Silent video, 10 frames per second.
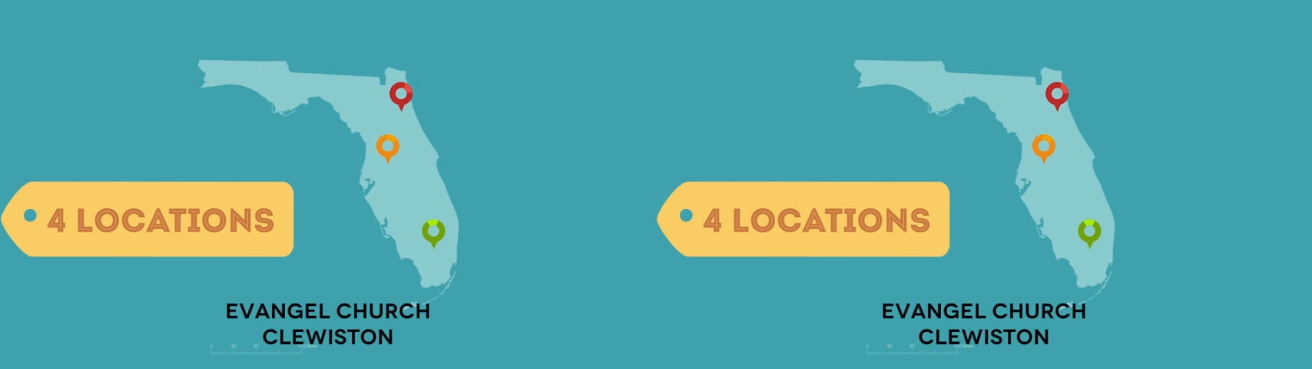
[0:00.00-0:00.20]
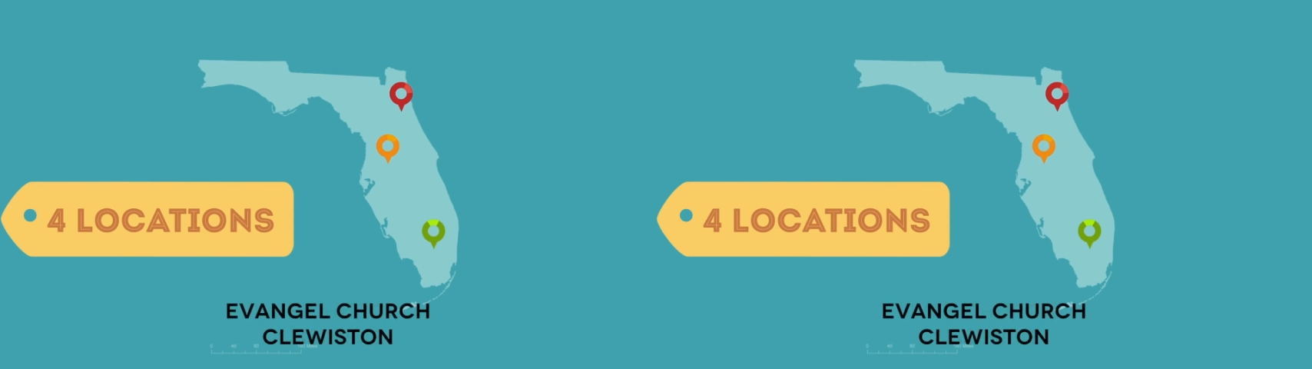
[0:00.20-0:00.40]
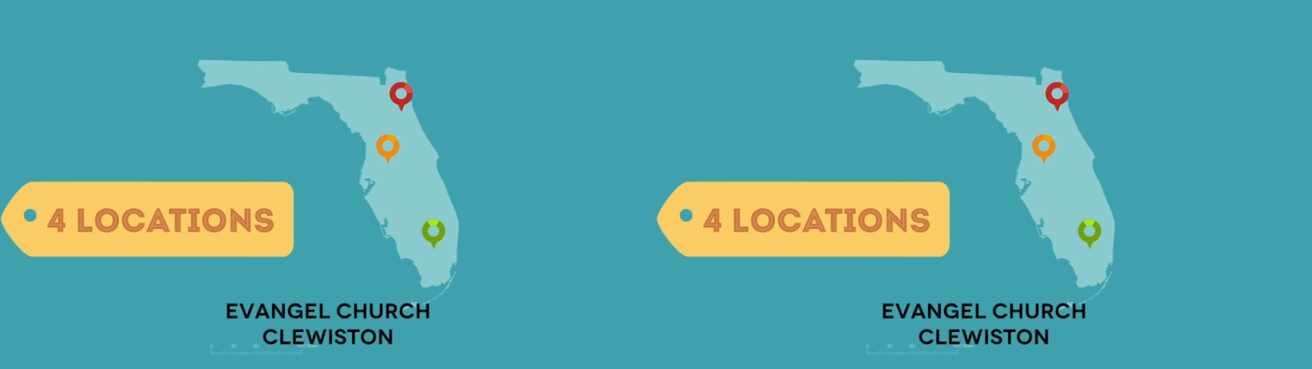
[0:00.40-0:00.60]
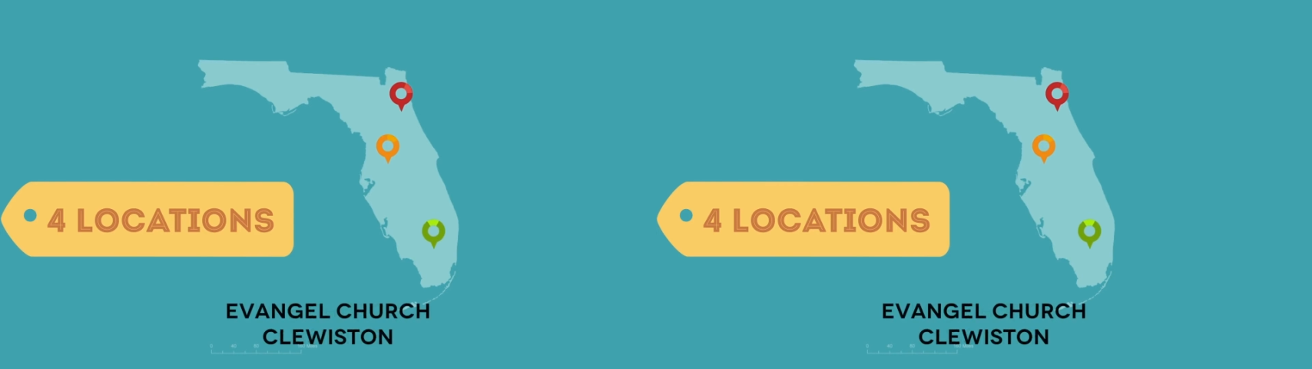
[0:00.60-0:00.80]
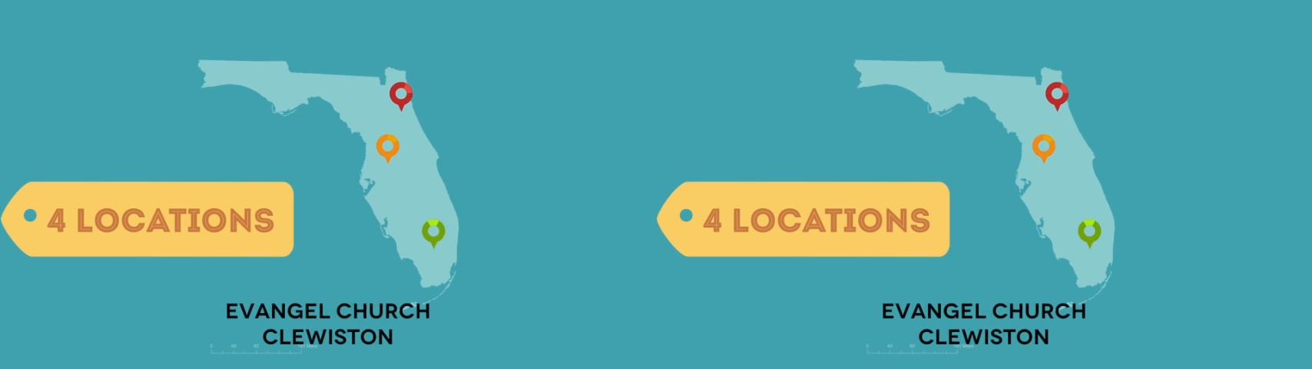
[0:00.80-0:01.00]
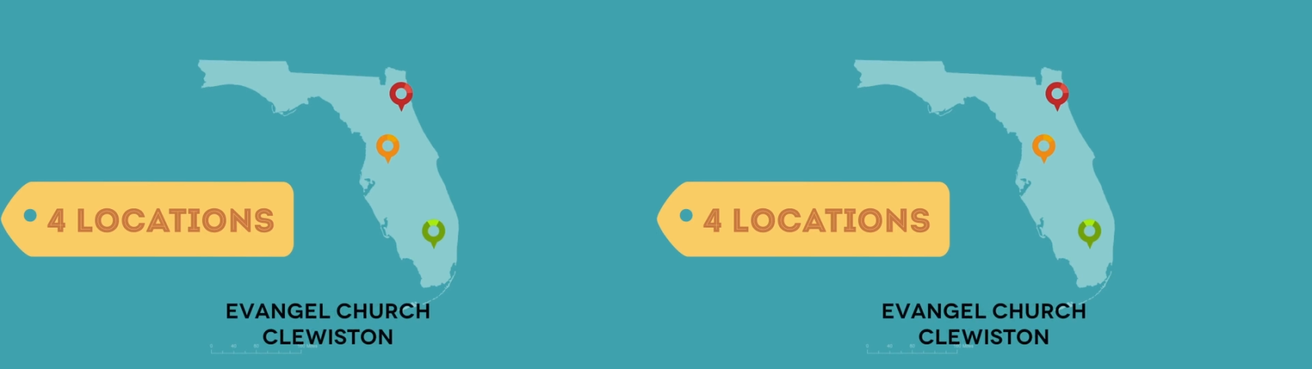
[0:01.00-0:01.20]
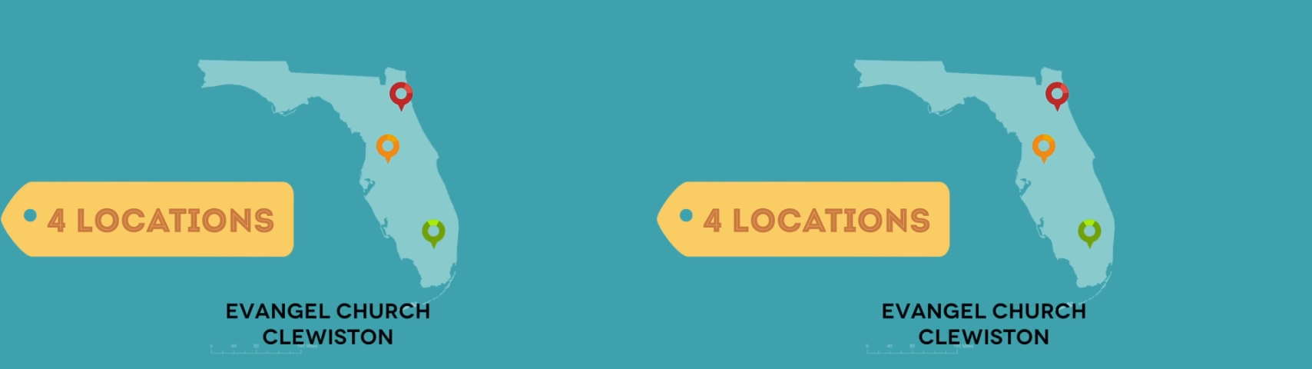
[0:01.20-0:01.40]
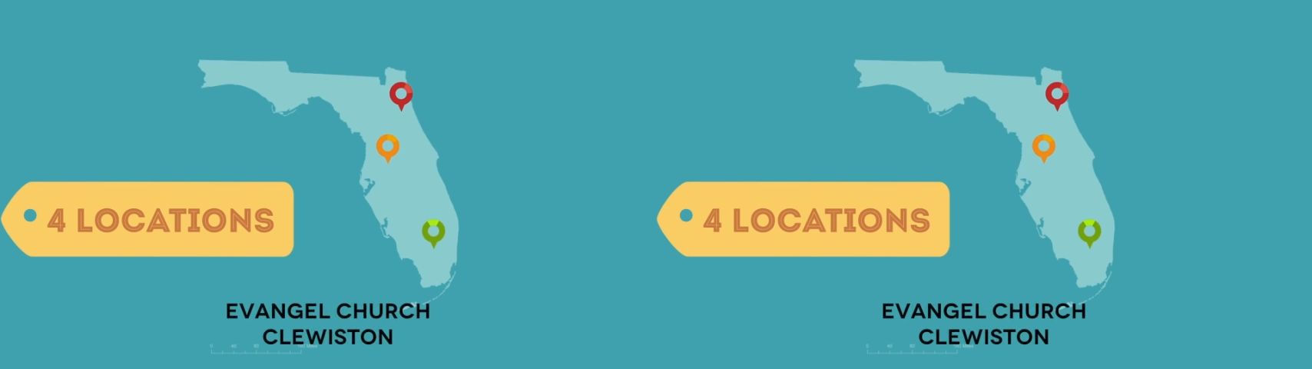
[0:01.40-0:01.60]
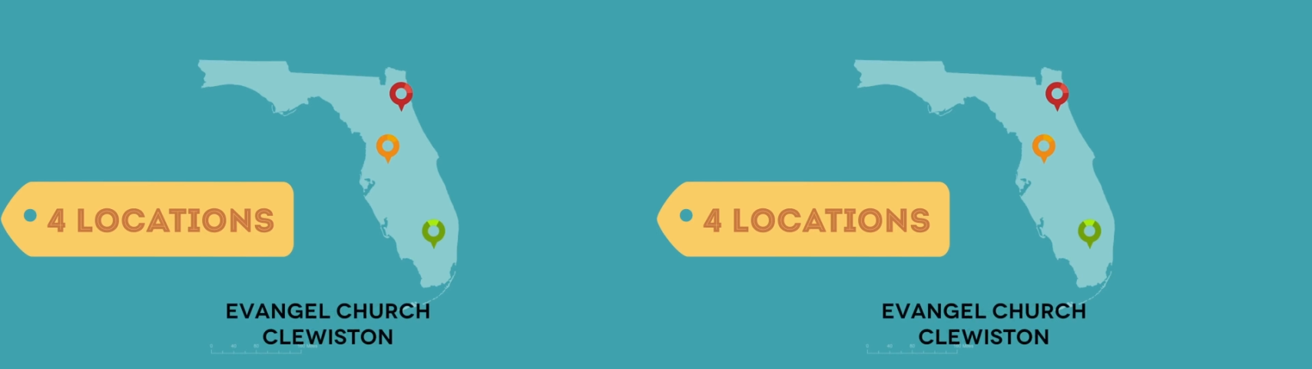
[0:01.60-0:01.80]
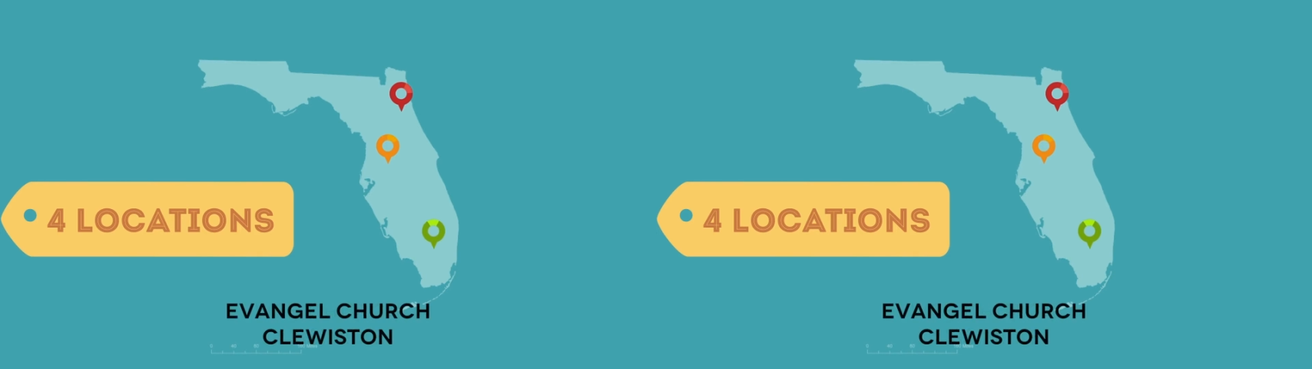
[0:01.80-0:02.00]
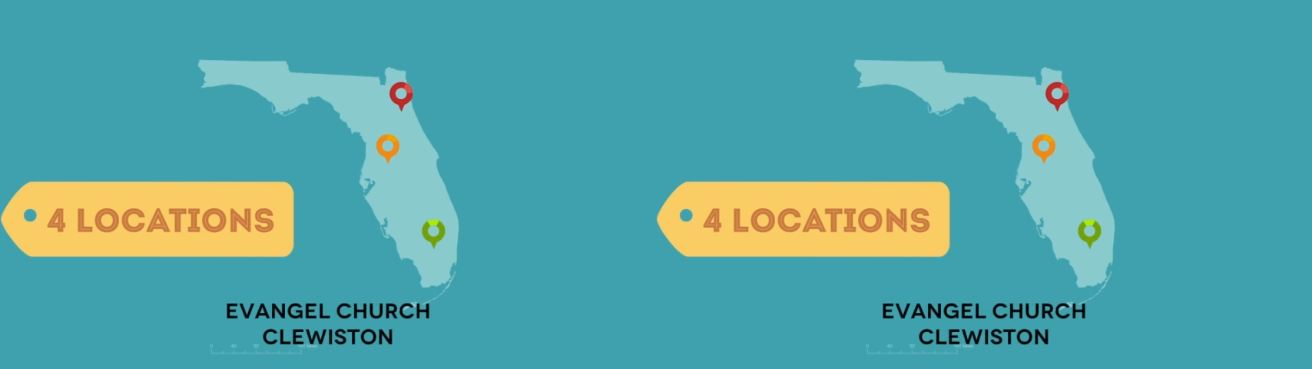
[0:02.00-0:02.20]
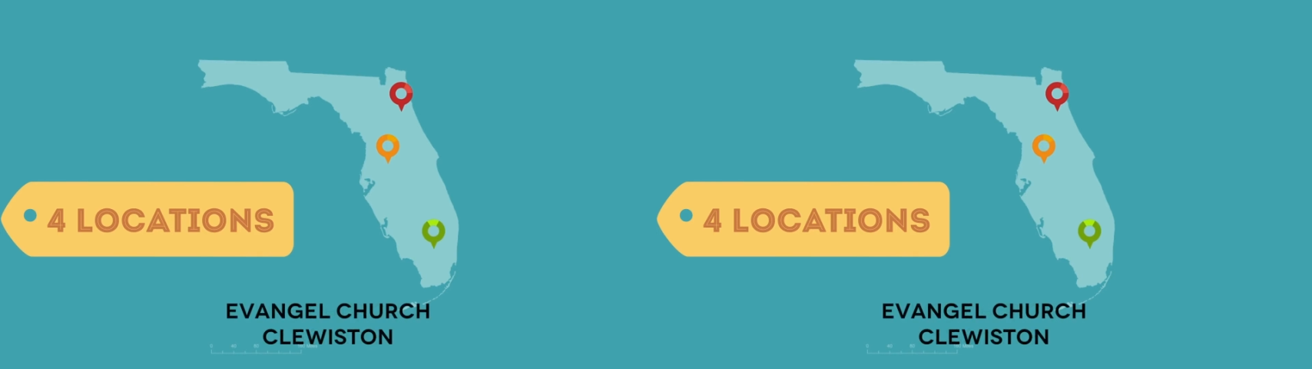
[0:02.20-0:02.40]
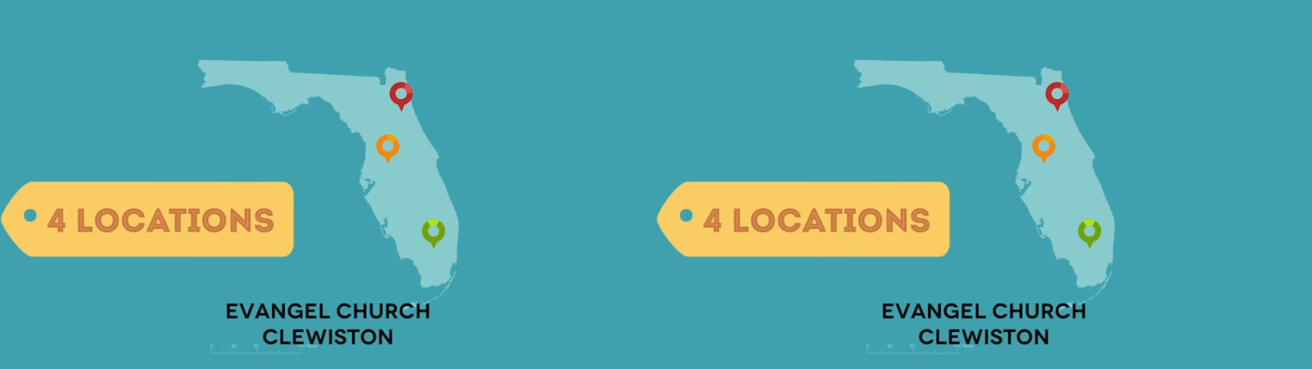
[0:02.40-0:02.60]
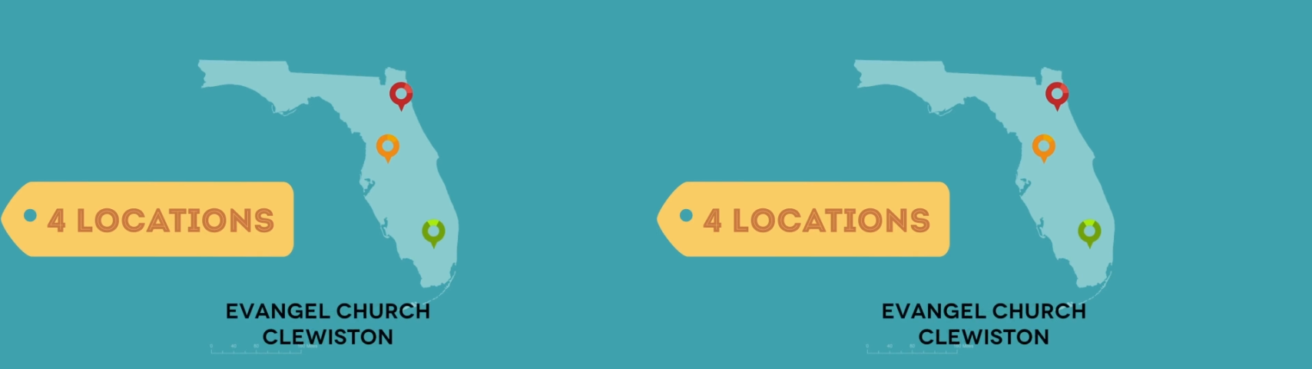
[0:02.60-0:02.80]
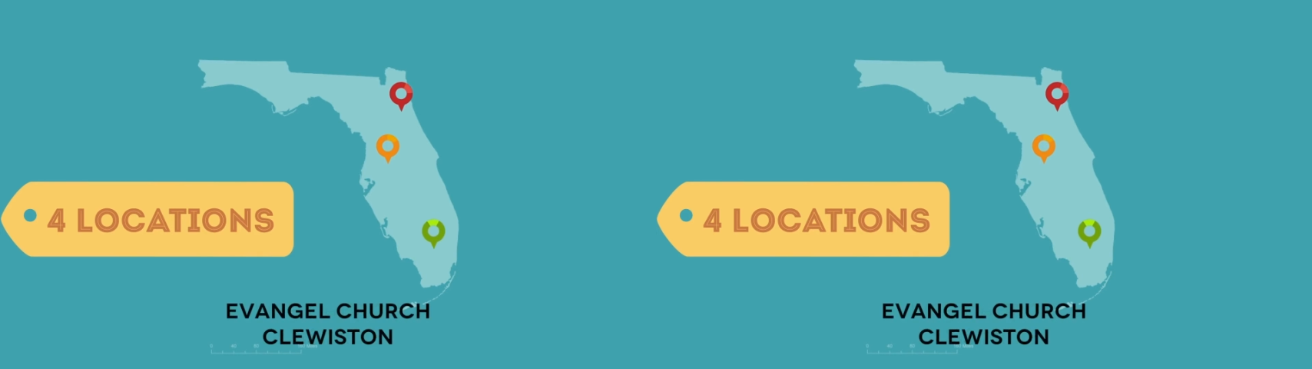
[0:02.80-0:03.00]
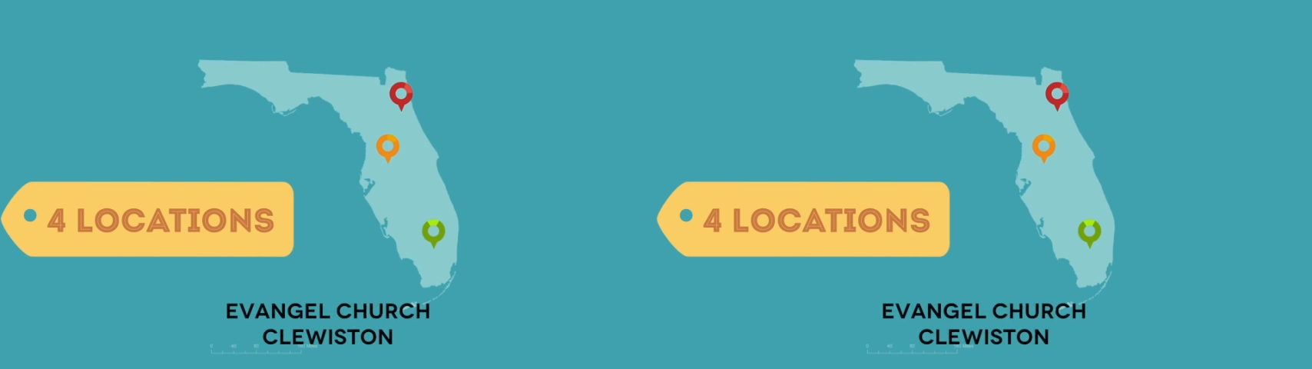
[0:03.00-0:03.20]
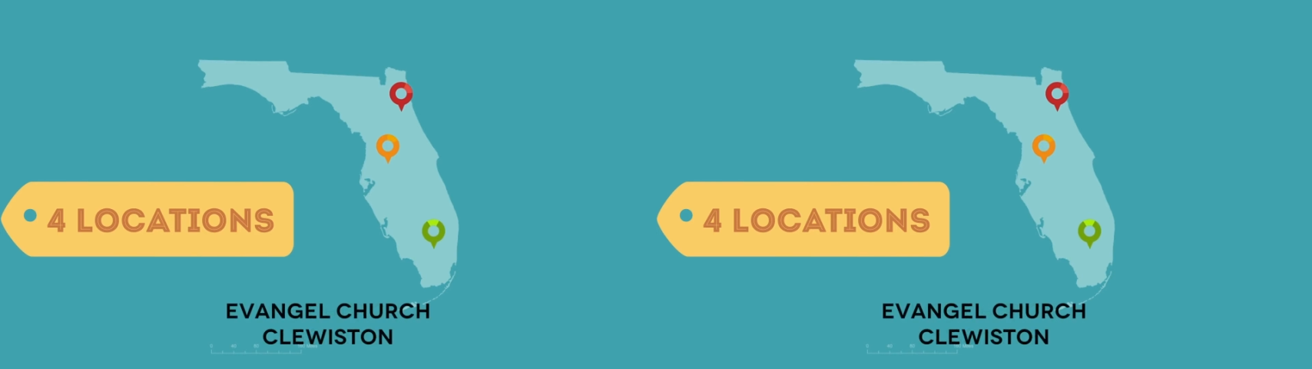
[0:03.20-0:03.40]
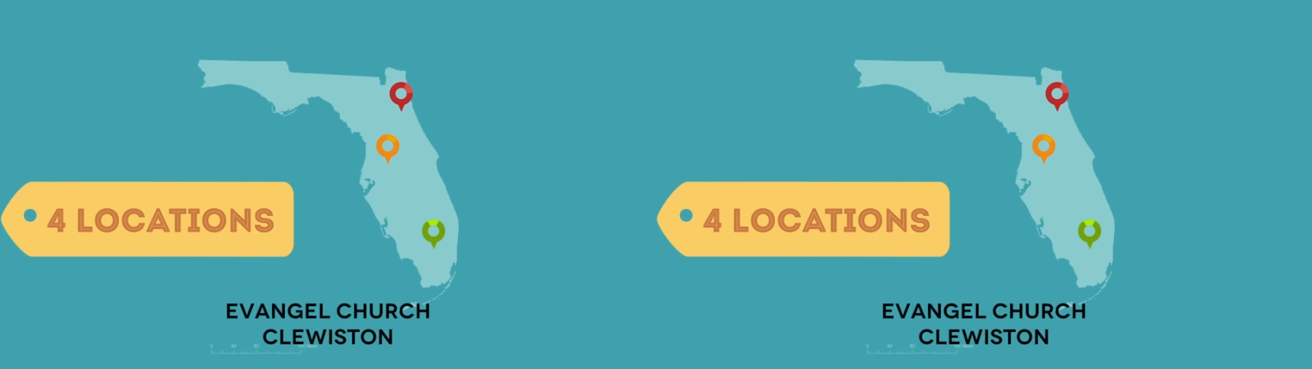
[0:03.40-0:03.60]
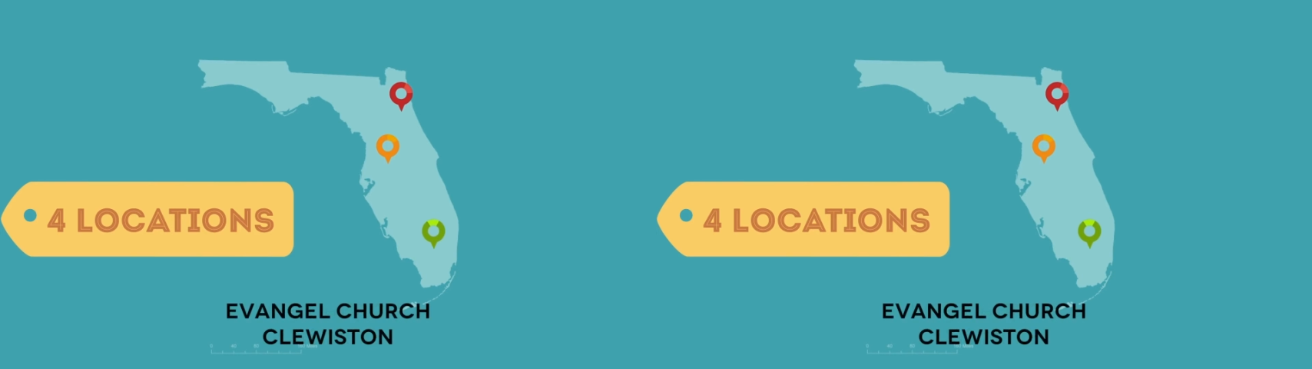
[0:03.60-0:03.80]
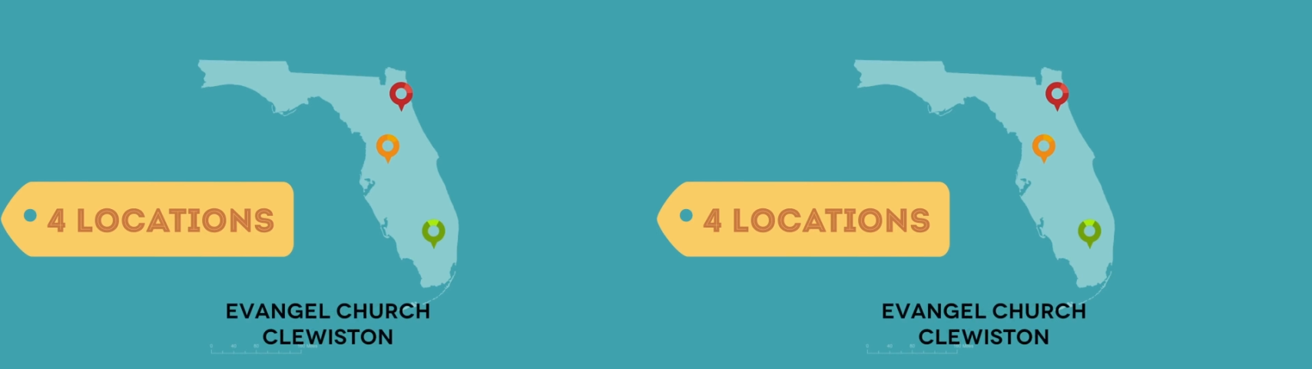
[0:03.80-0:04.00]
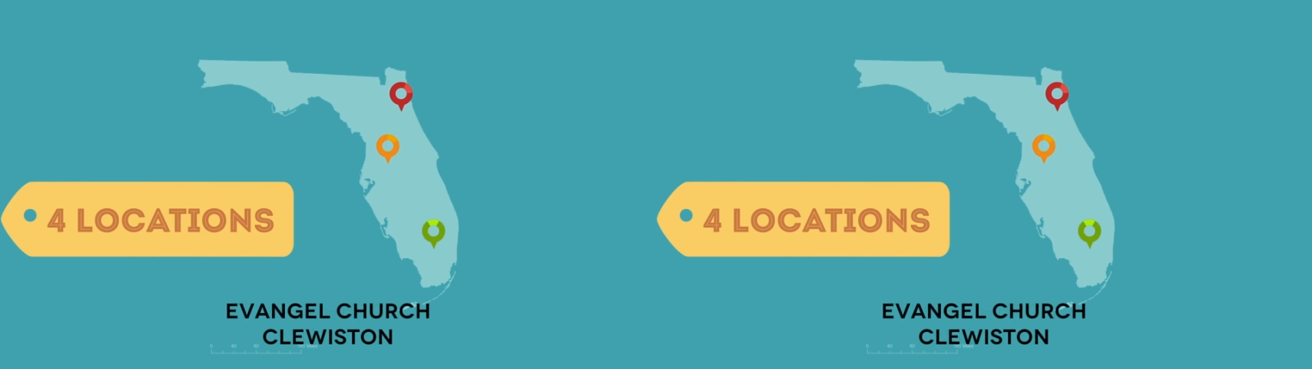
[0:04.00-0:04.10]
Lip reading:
[unreadable: no face in view]